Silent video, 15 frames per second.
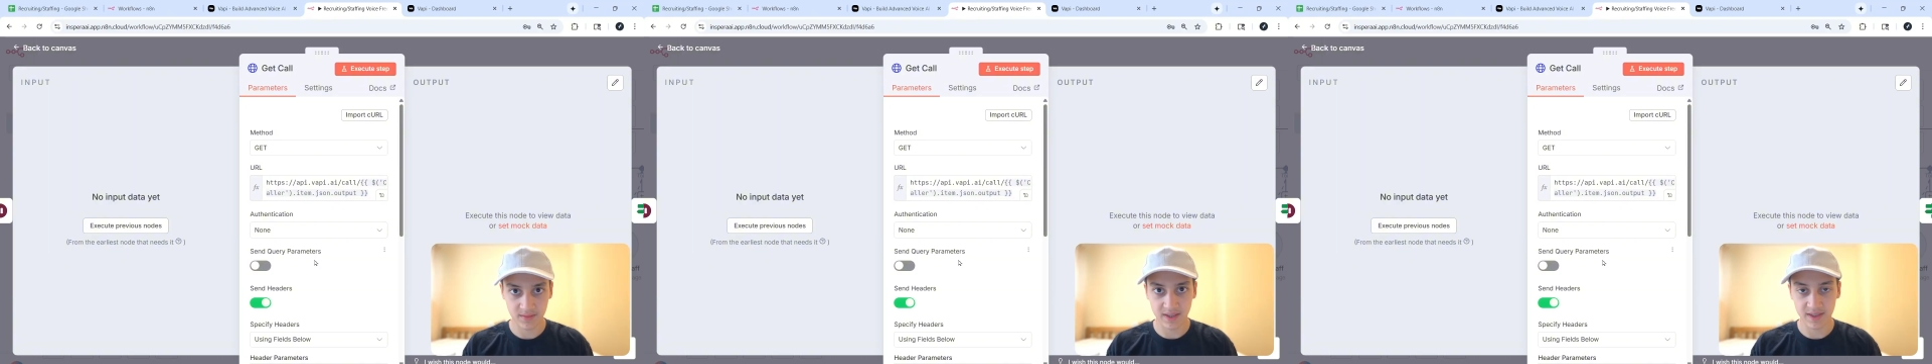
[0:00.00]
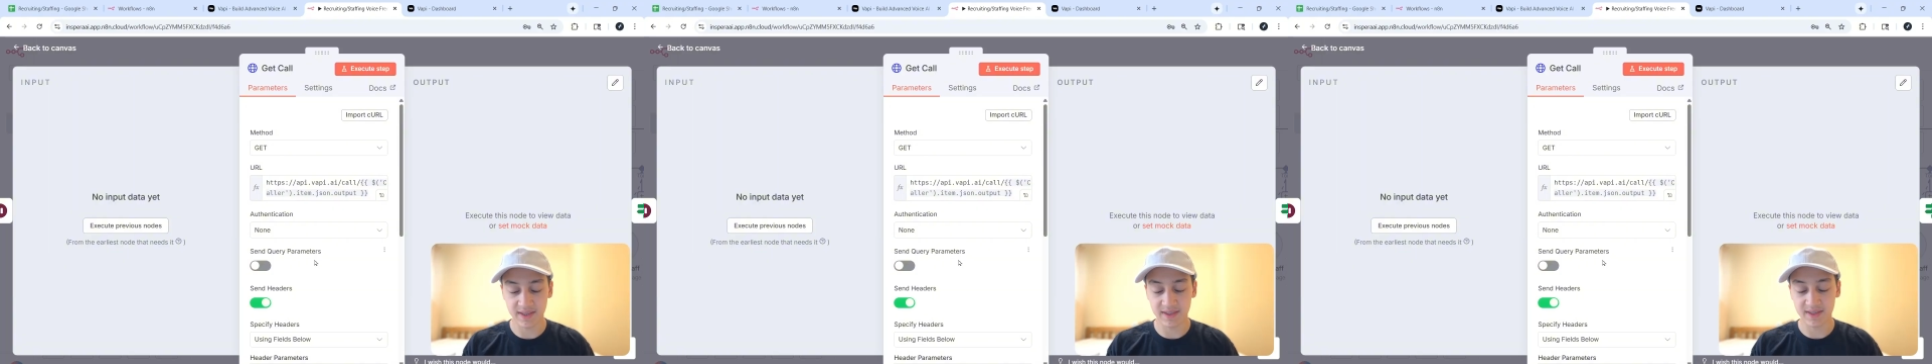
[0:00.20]

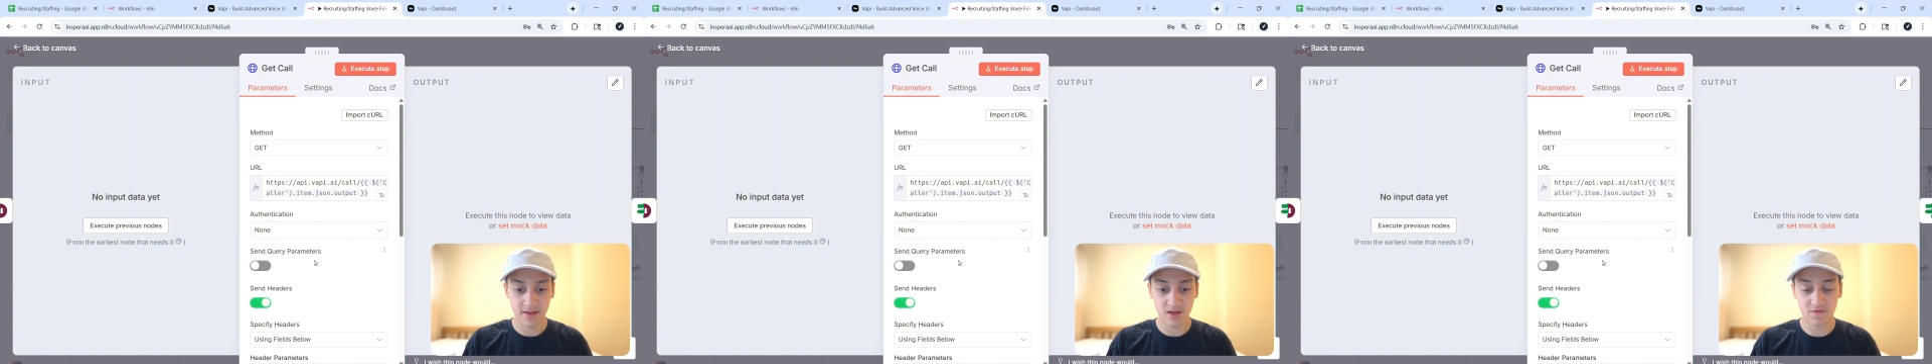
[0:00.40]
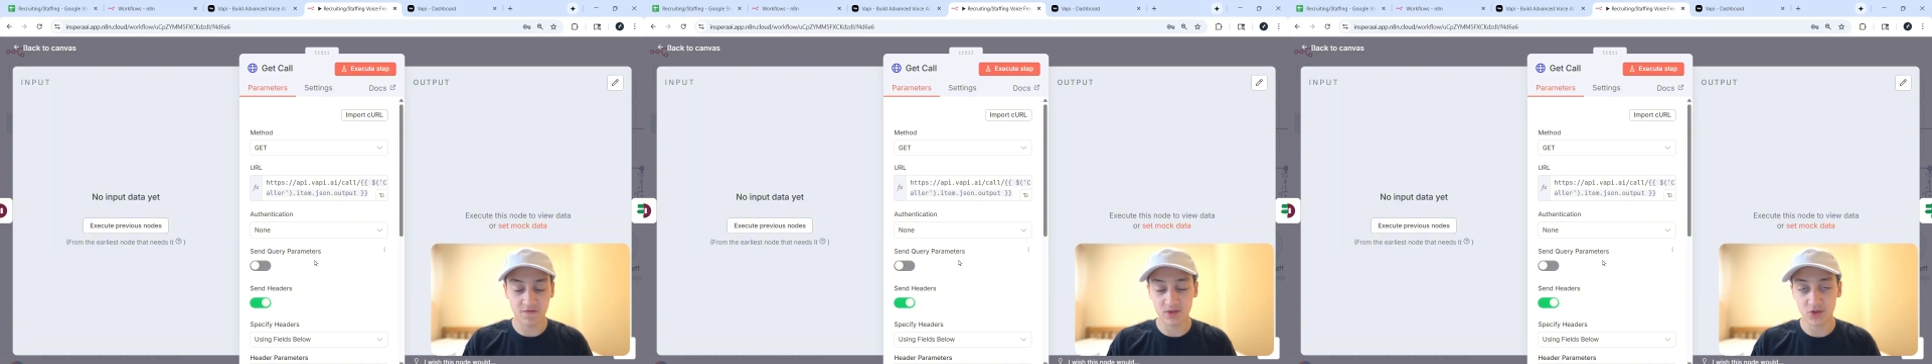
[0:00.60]
is
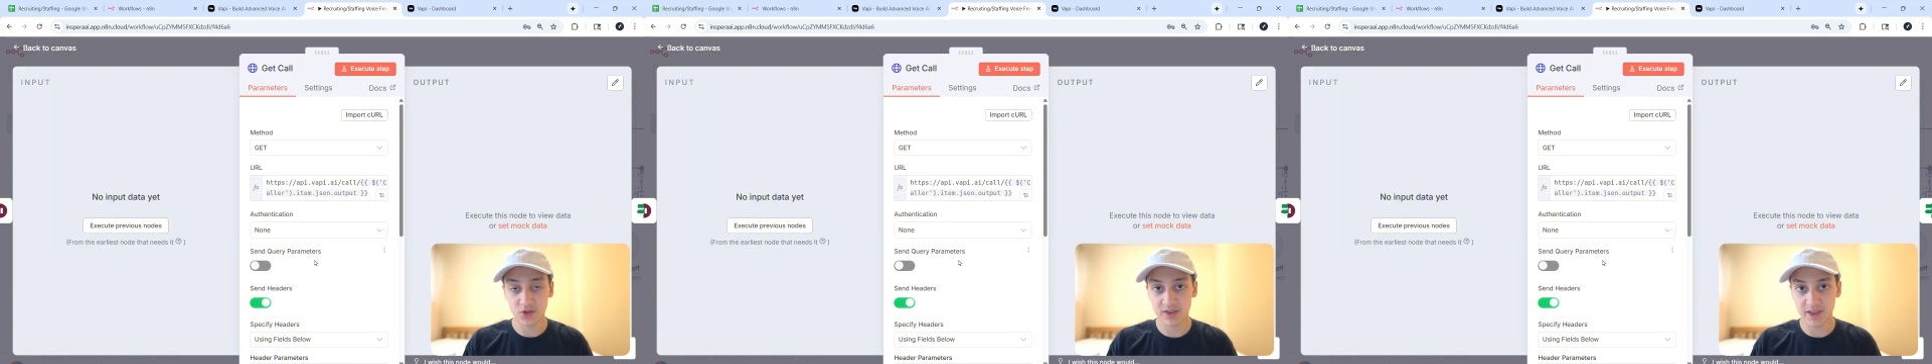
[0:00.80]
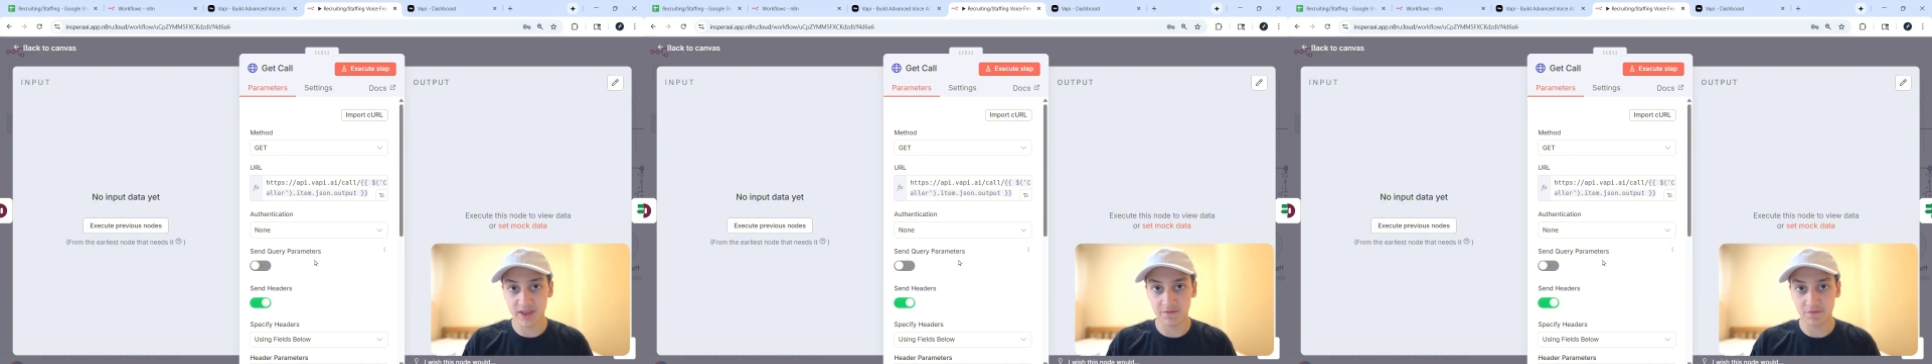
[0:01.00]
it fetches
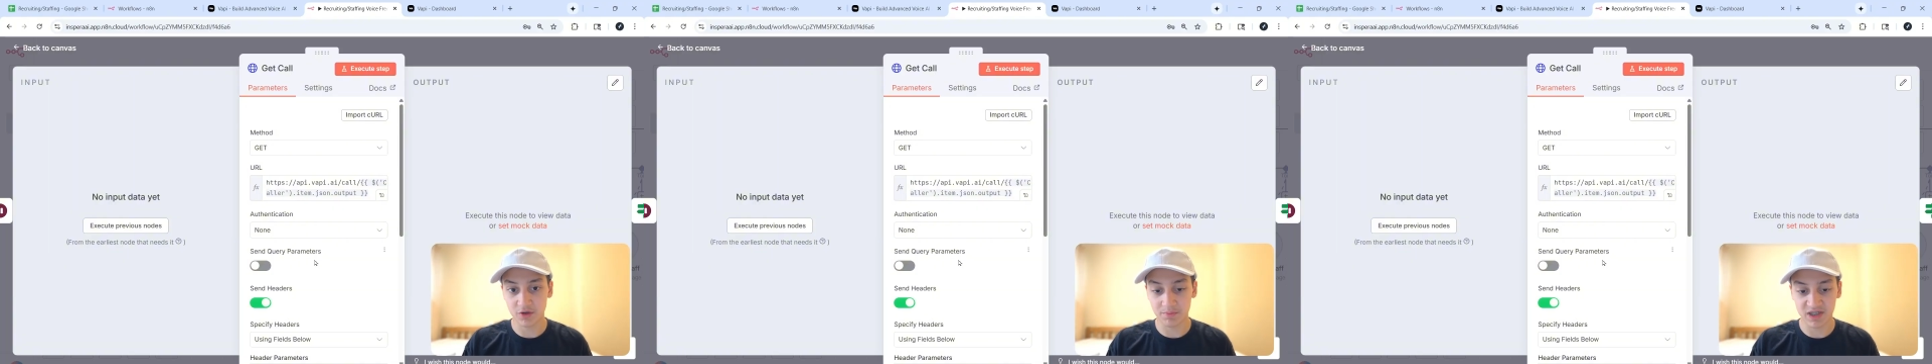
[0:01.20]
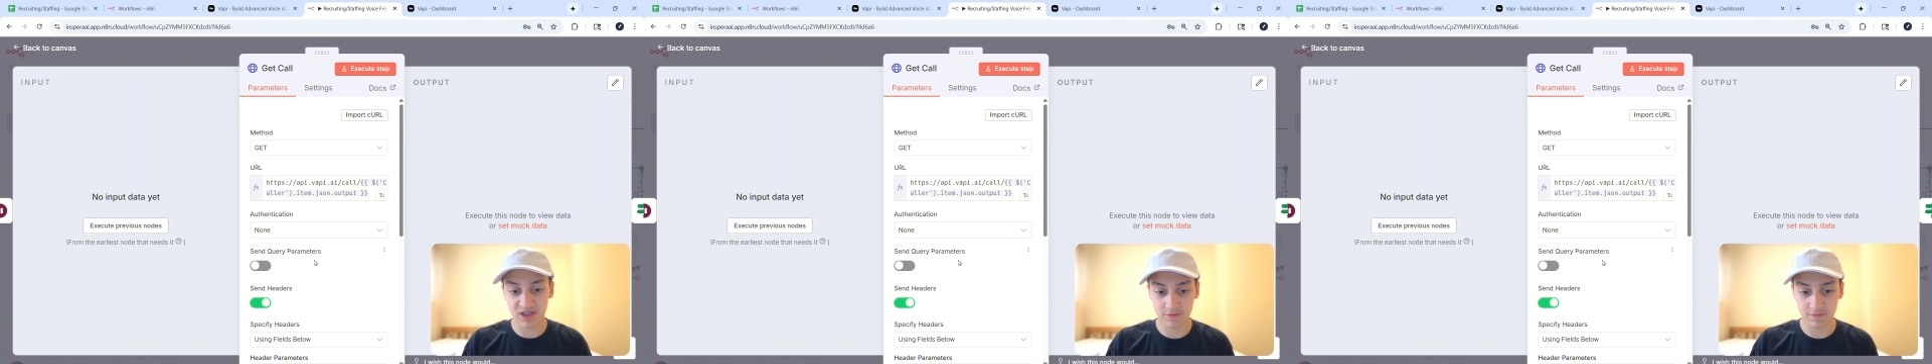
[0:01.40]
the
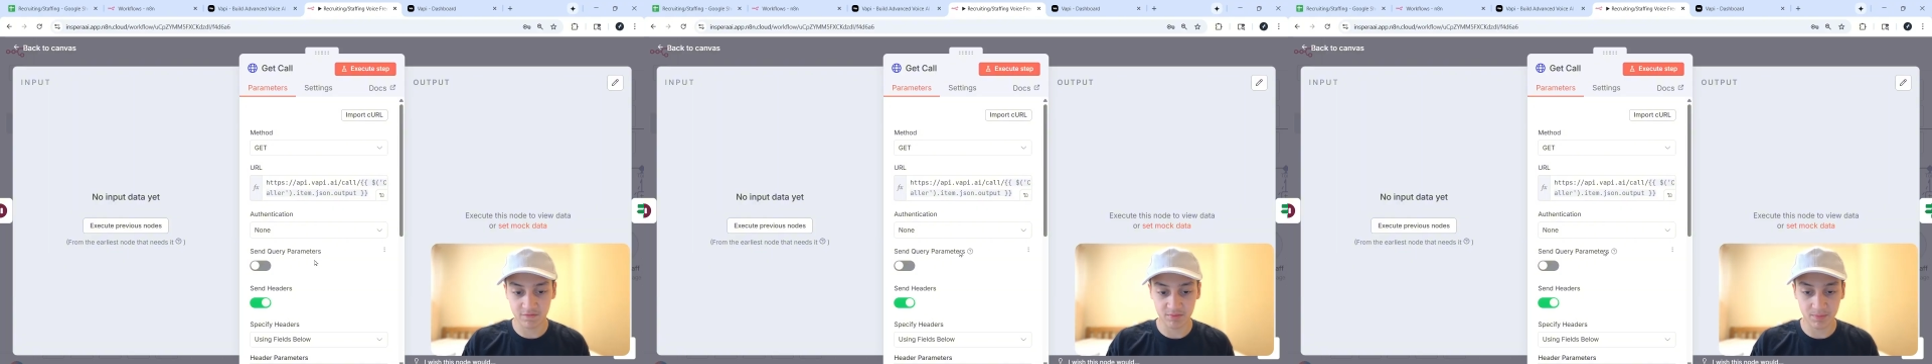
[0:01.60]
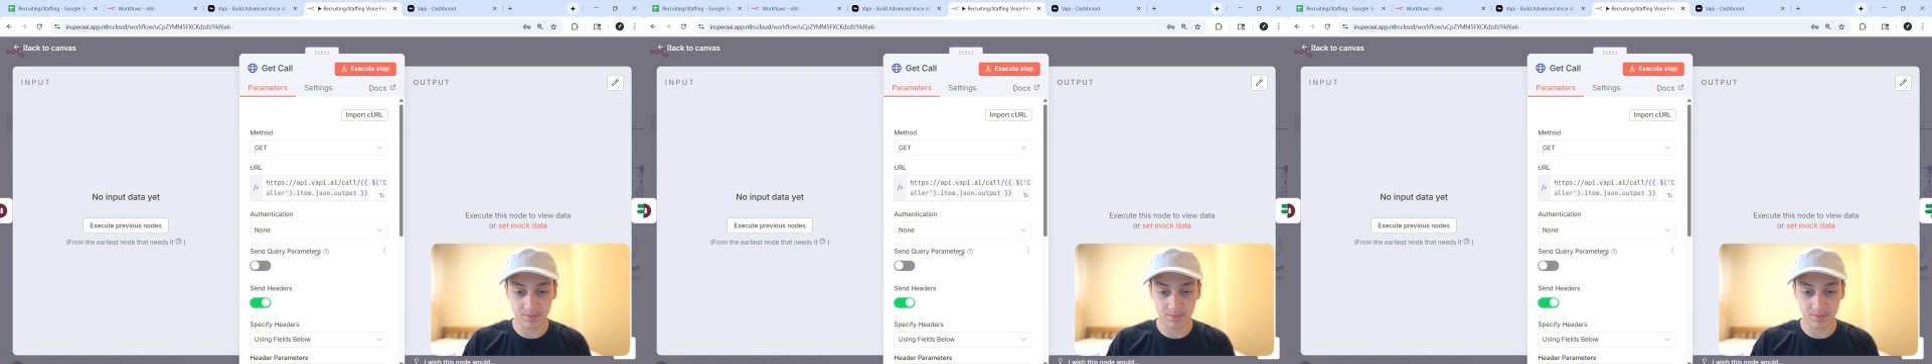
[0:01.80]
information from a